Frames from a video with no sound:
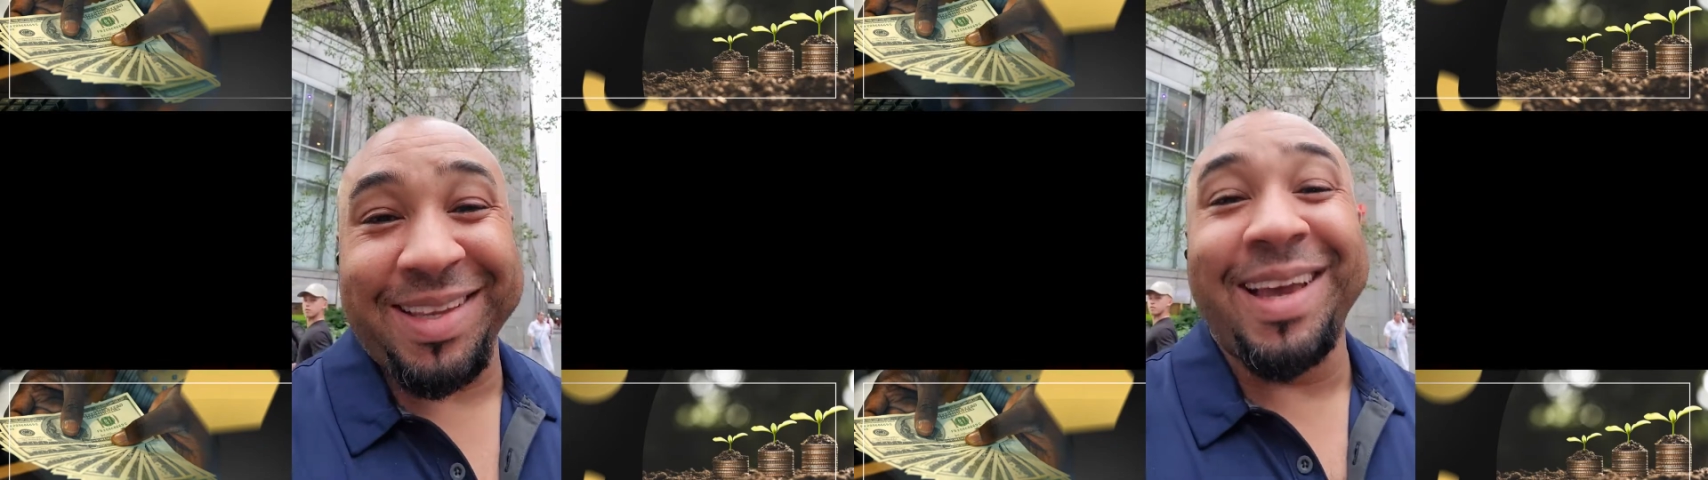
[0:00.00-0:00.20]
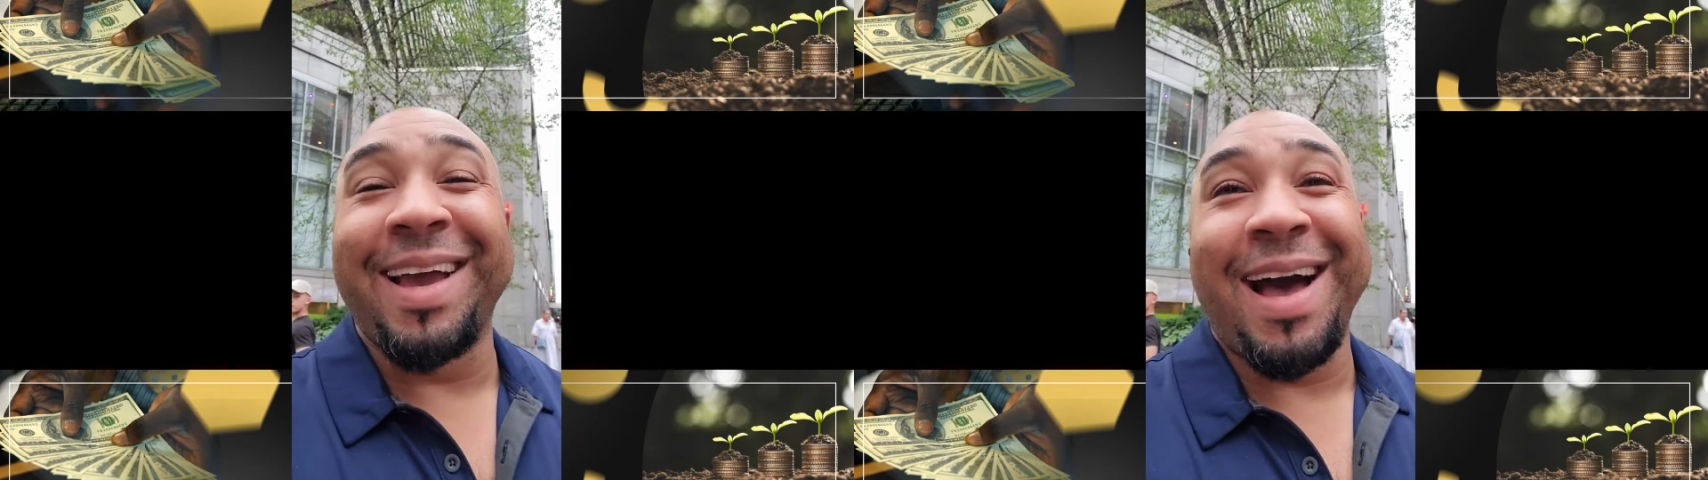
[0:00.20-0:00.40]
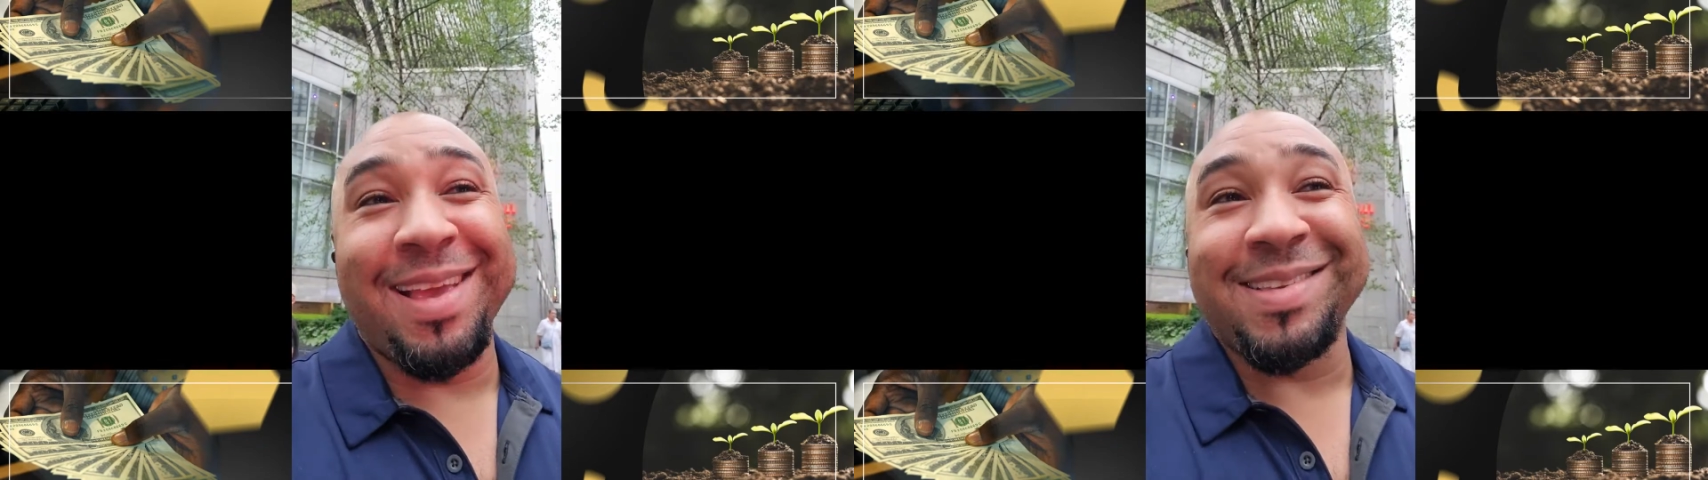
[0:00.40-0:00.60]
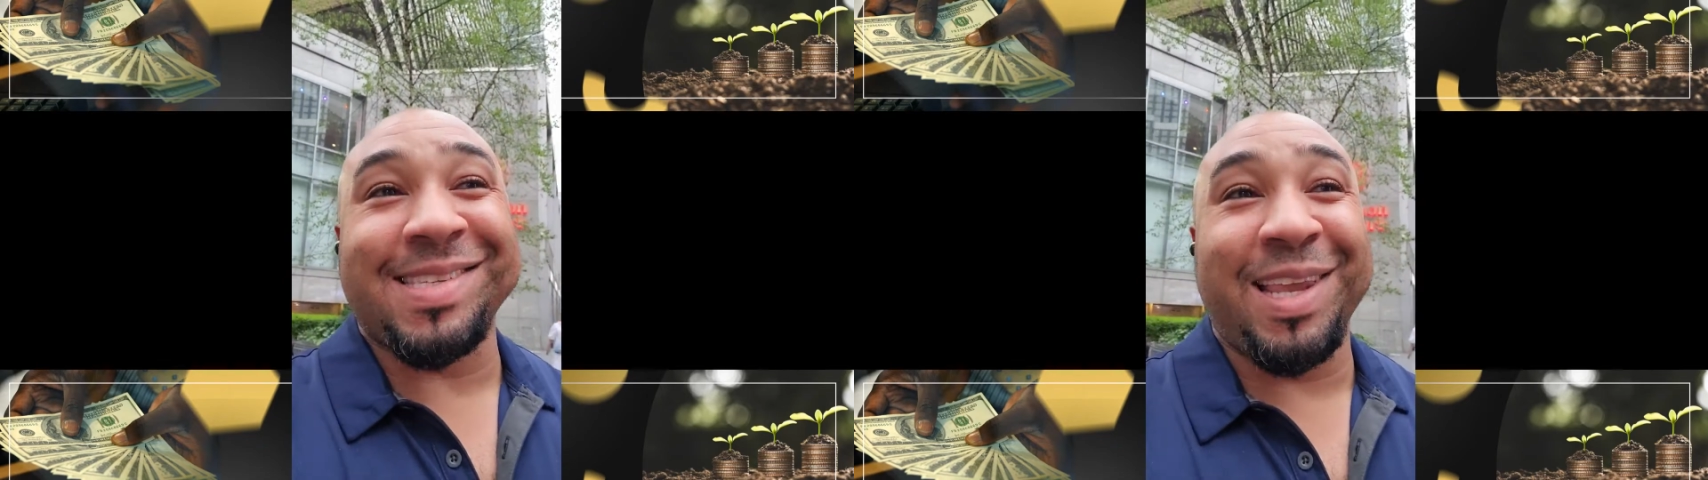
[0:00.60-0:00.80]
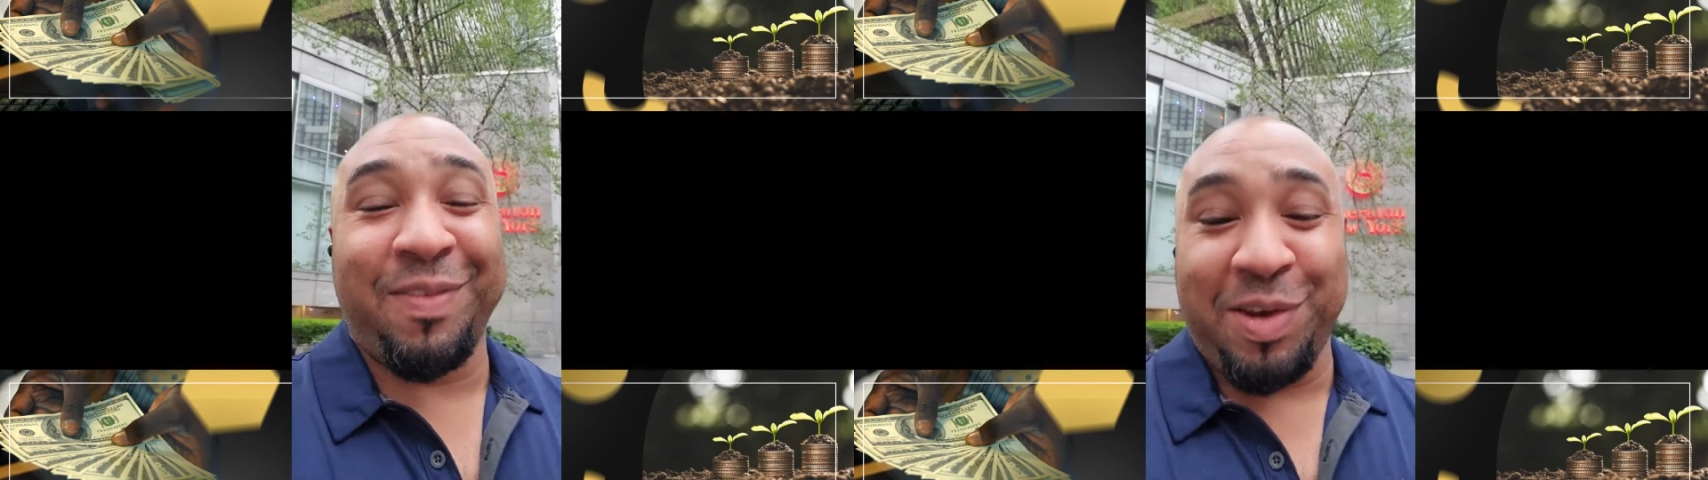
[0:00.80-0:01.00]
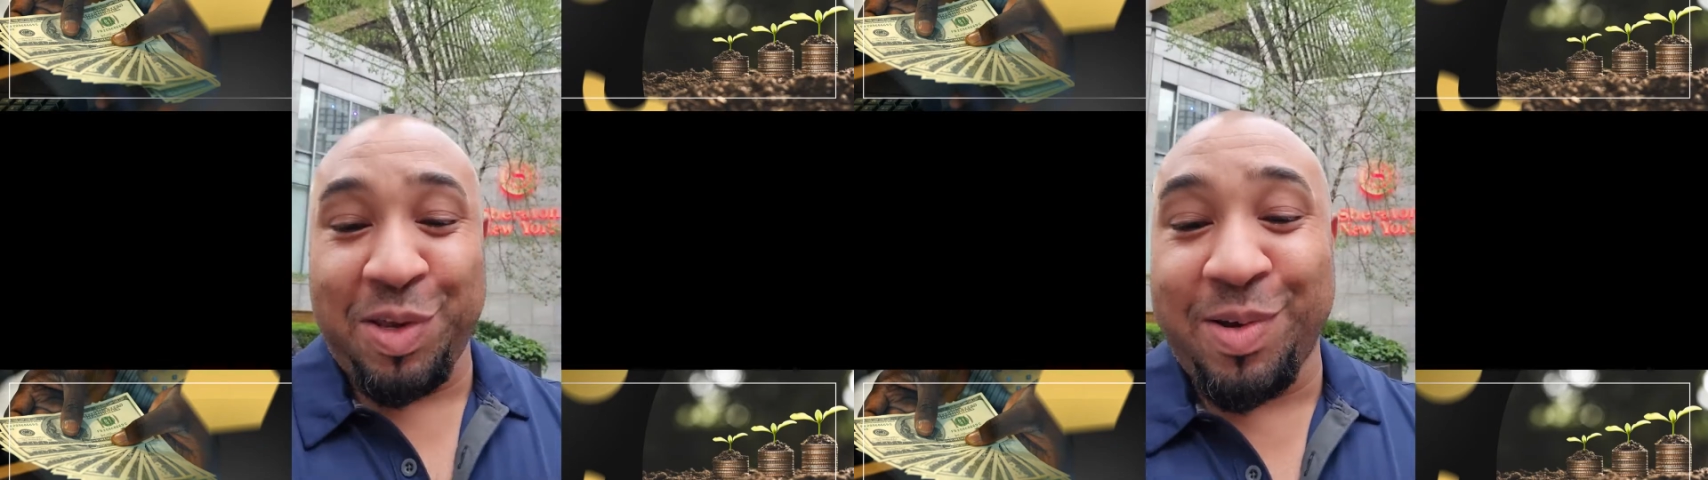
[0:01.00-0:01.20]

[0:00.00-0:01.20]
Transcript: thing. I used to live in New